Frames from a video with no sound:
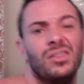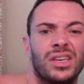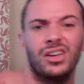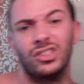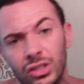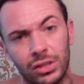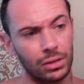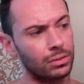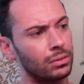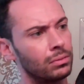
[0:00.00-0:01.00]
down there. Just...
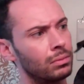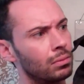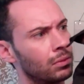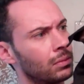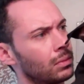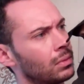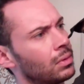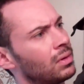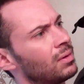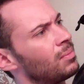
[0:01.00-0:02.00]

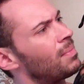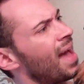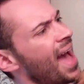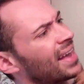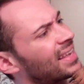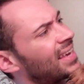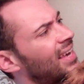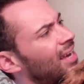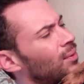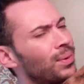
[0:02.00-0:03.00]

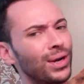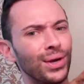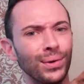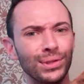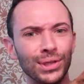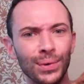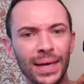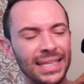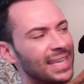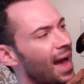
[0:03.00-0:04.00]
Maggie, what are you
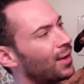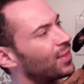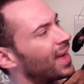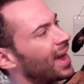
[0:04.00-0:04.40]
doing down